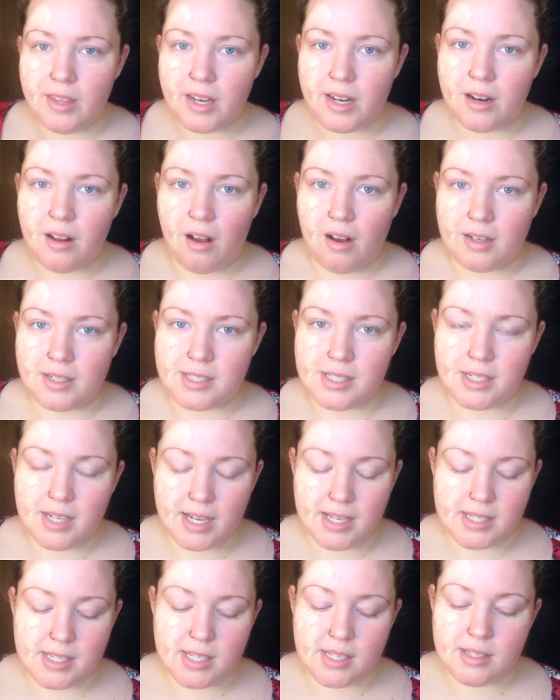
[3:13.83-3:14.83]
that it
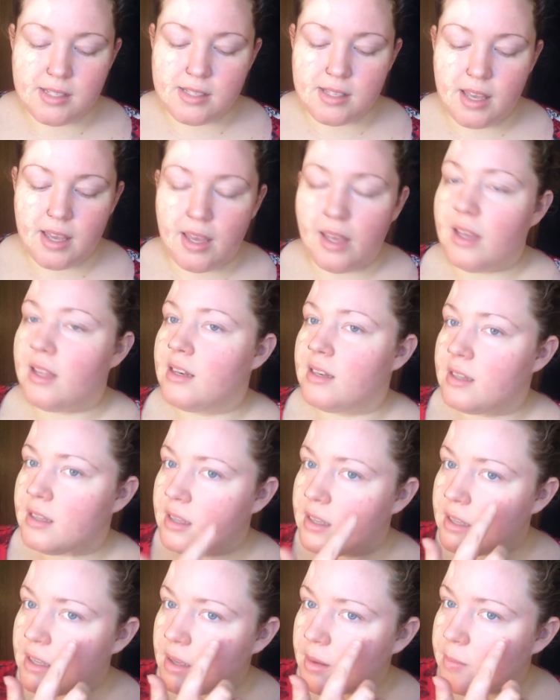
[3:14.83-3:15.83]
oxidizes, and
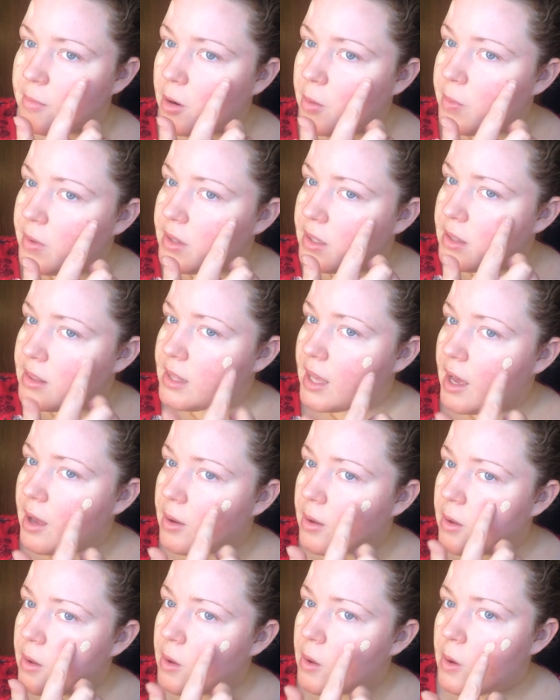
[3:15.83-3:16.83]
I'm hoping that
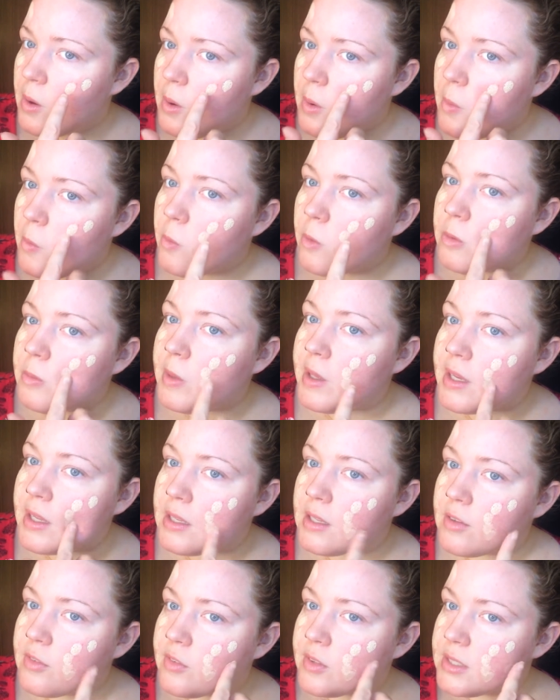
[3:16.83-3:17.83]
that will make a
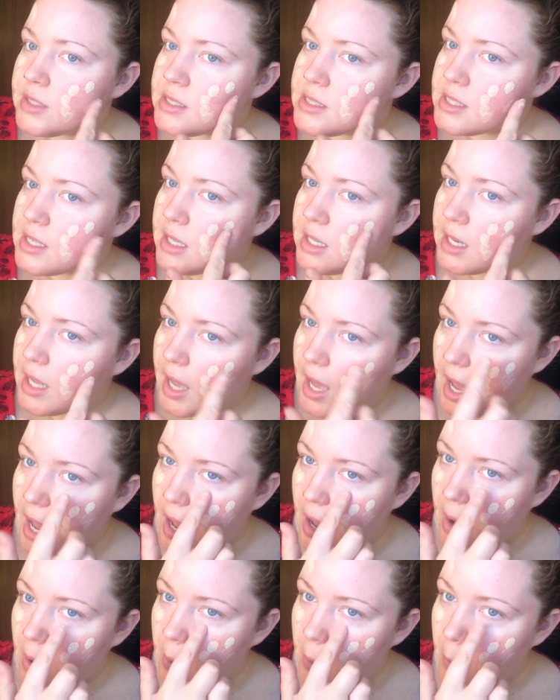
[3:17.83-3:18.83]
difference in
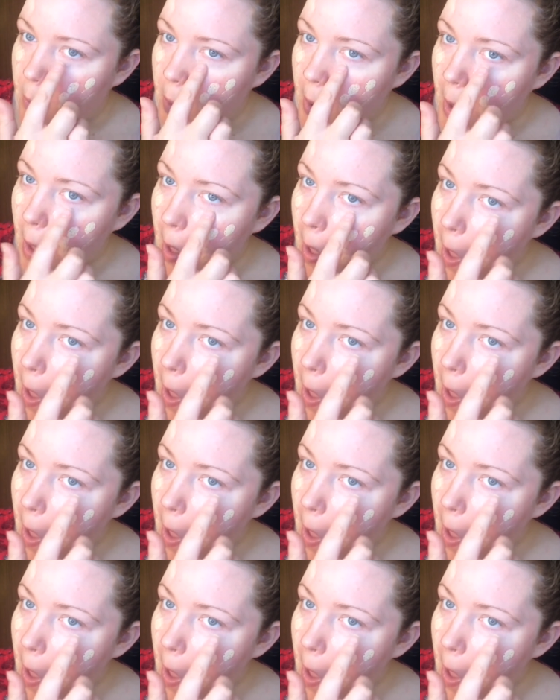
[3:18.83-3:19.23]
how